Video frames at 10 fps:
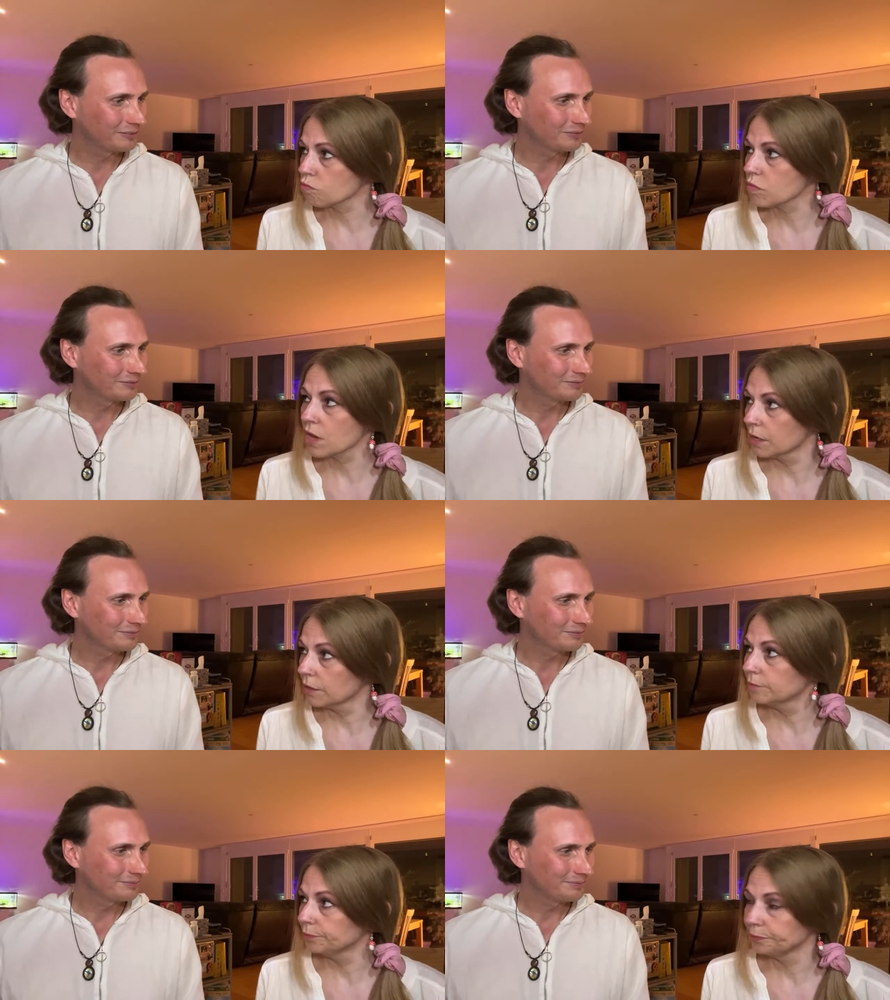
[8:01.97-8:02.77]
Speaker 1: Yeah.
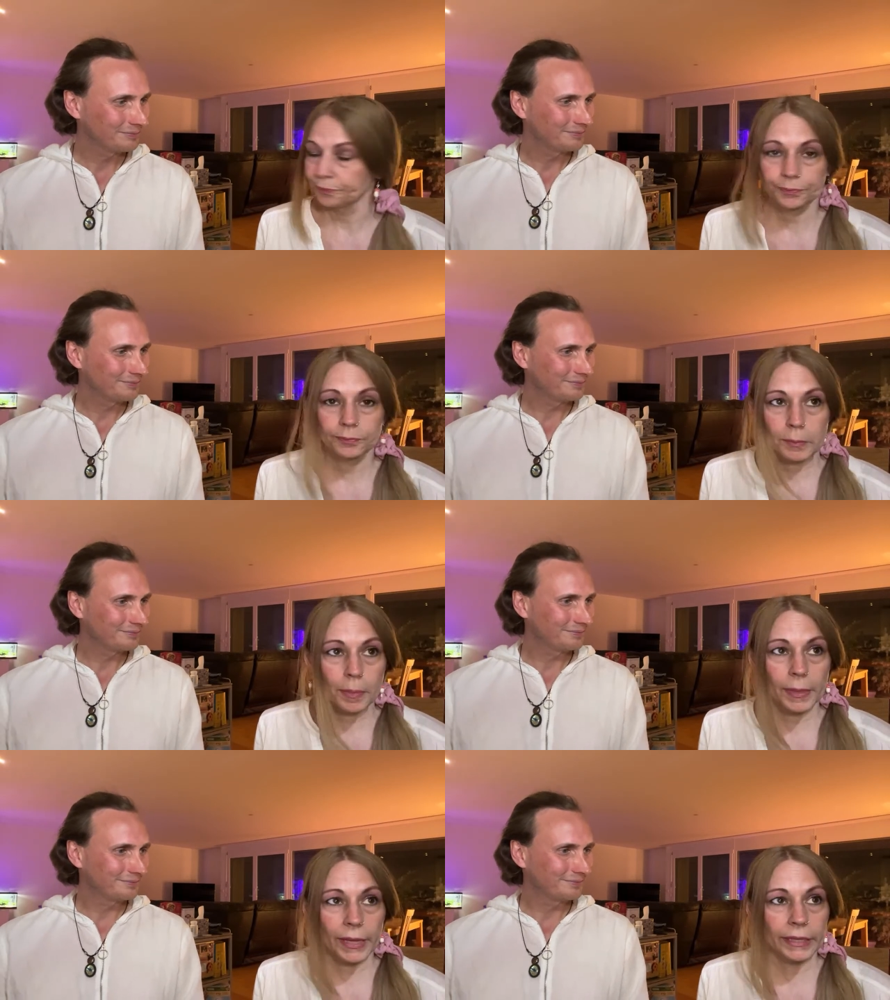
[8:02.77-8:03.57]

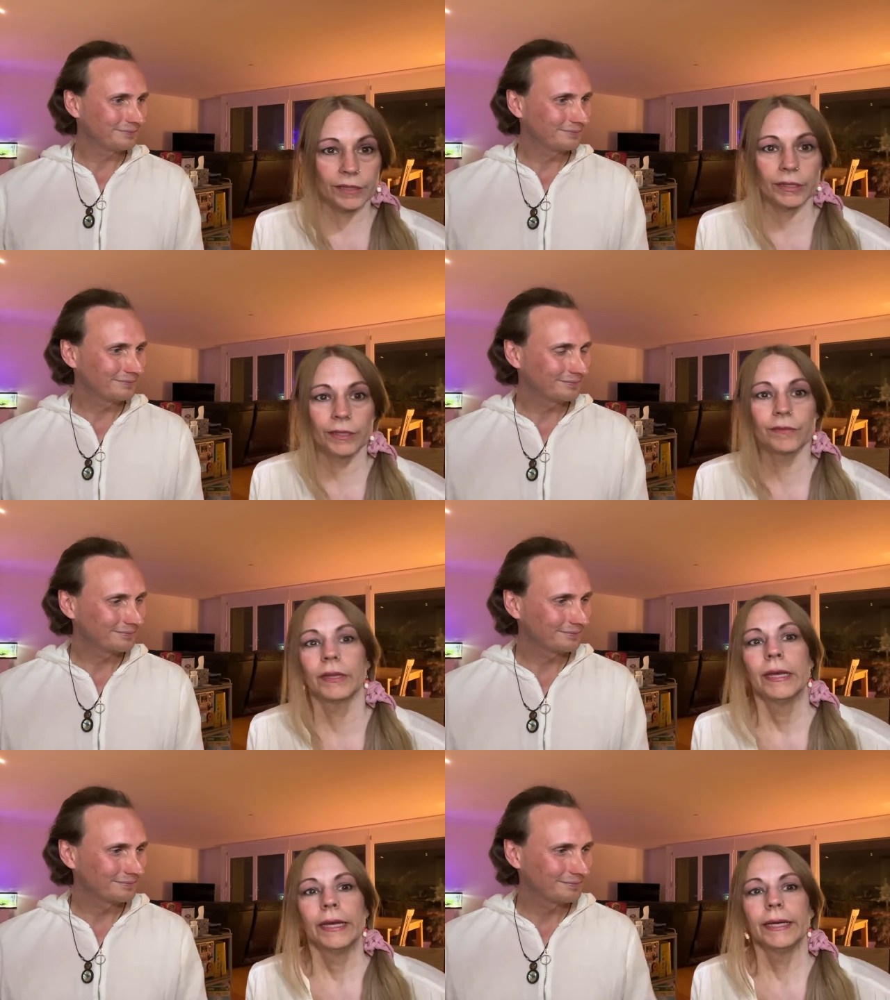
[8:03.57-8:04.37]
And it, it
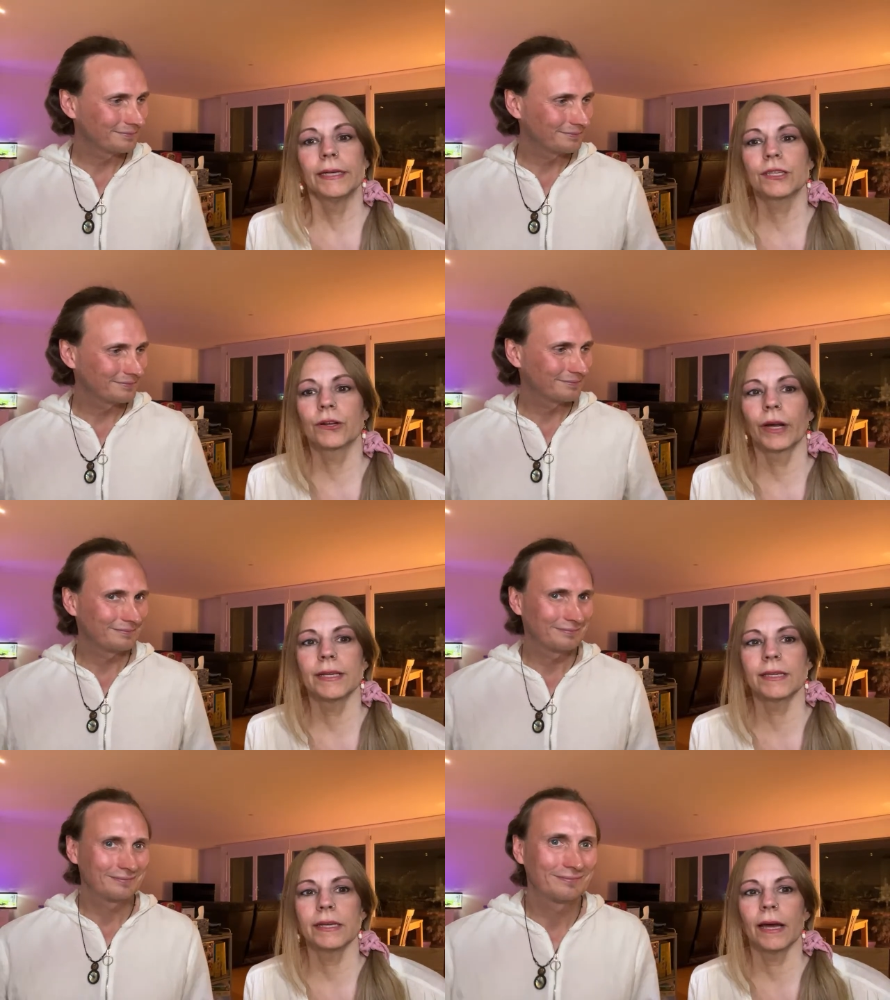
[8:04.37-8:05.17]
it's
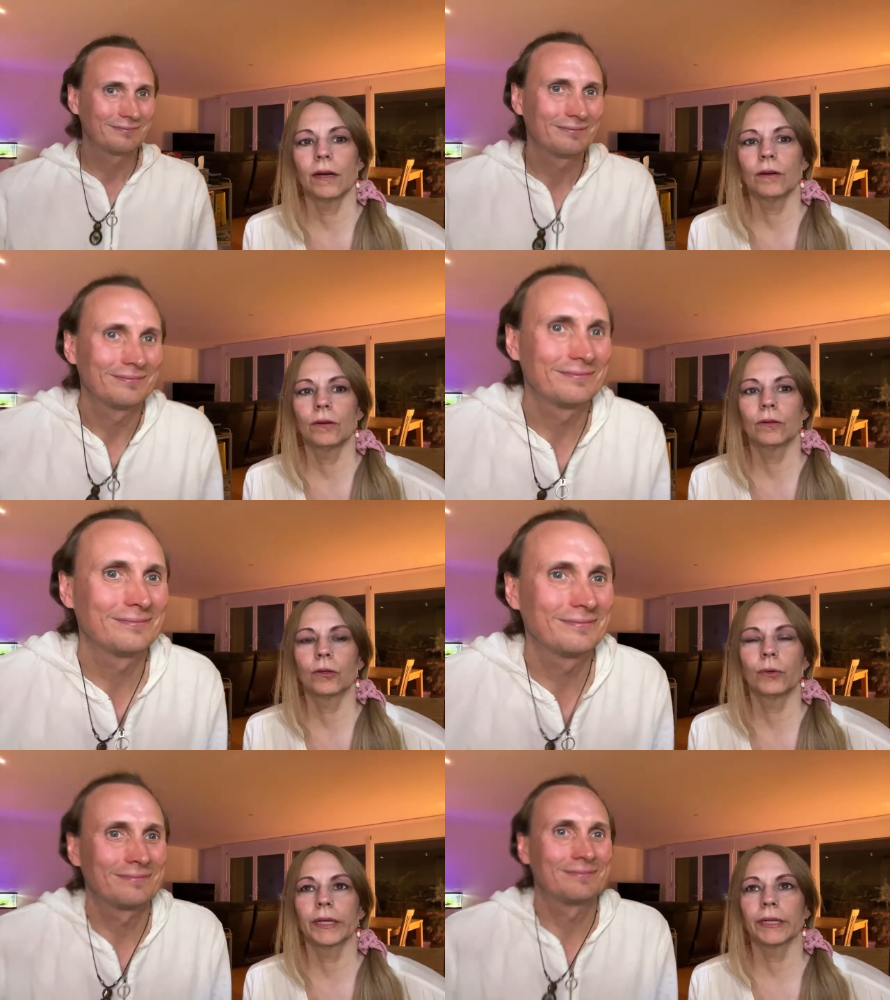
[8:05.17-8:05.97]
crazy how
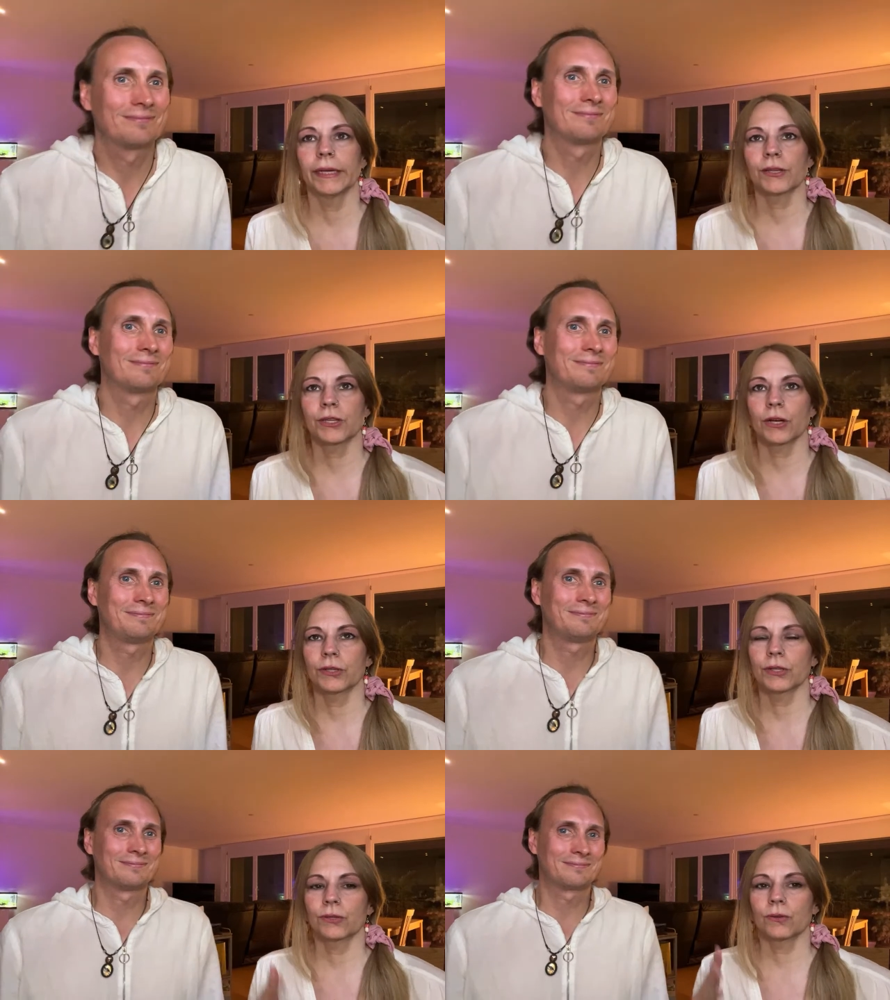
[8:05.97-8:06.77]
quickly I start
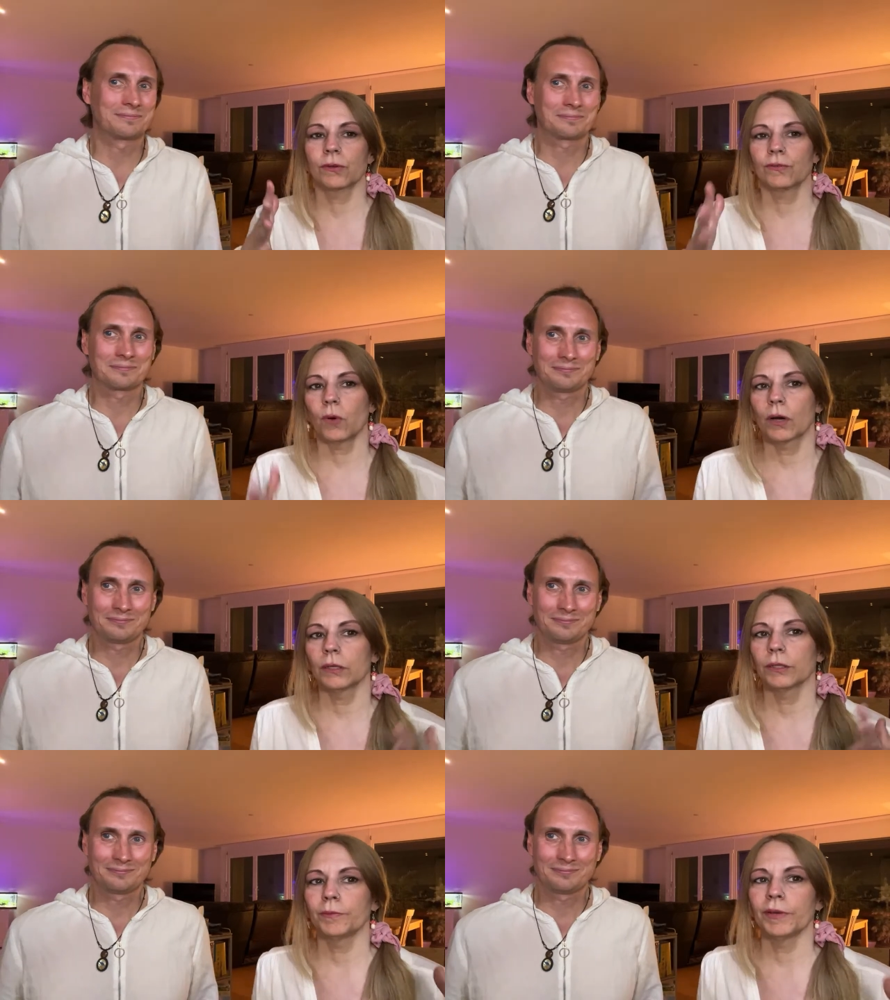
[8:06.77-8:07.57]
to sort of walk a
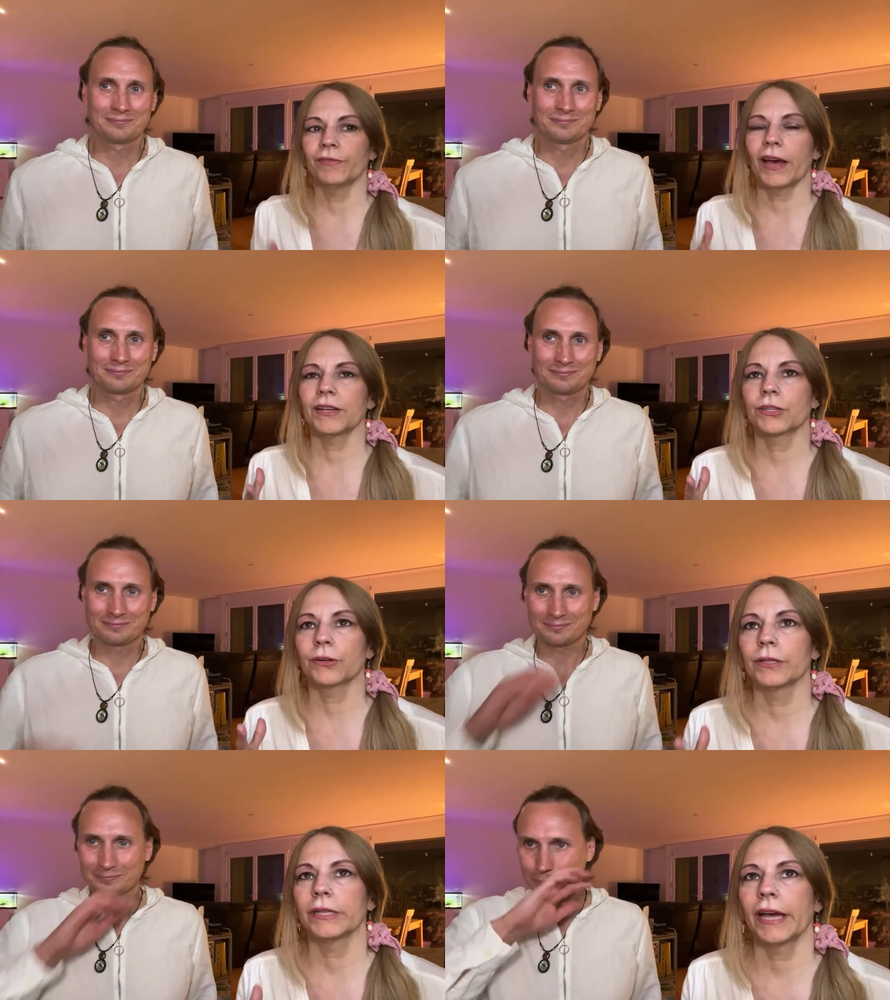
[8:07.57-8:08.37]
little bit faster
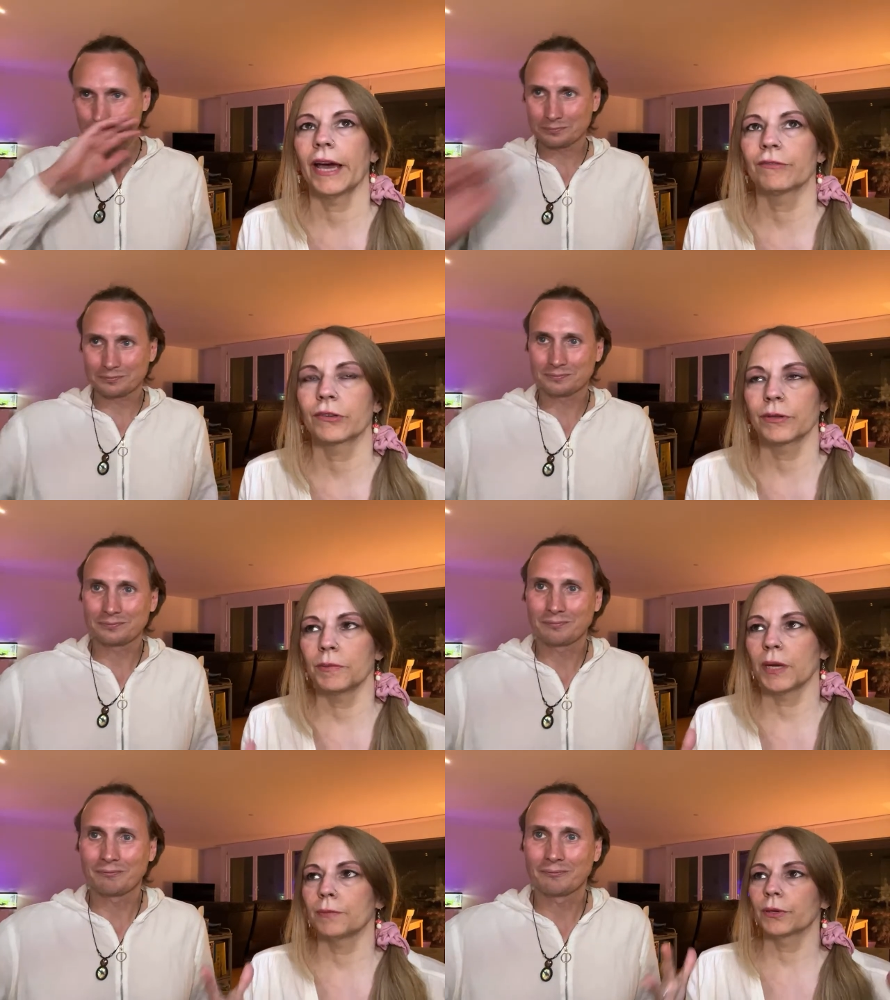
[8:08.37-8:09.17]
and then I have to
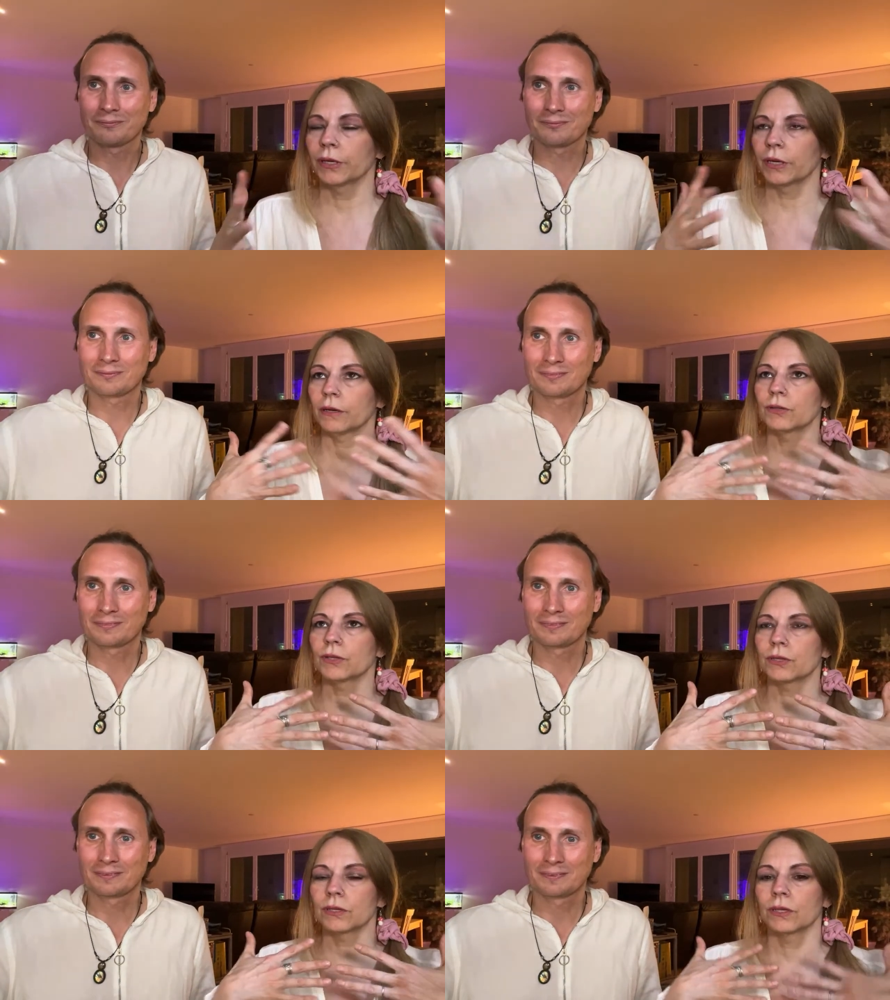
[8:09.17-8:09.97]
remember, you know,
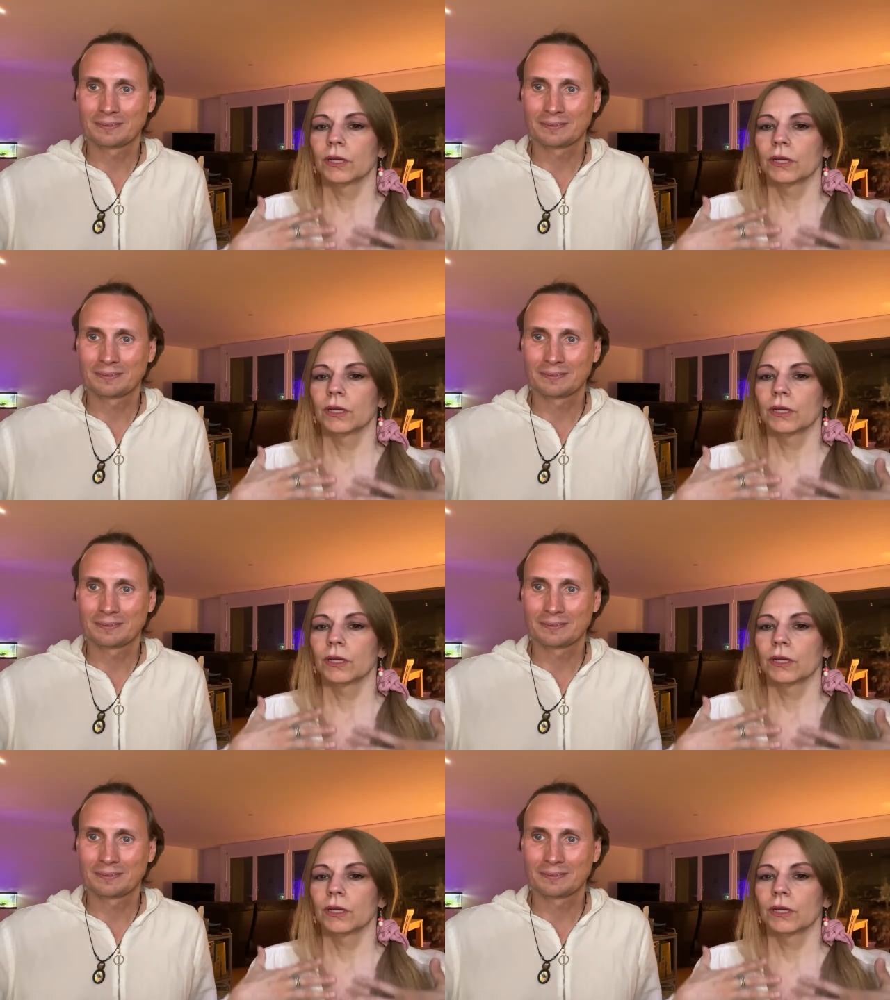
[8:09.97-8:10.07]
just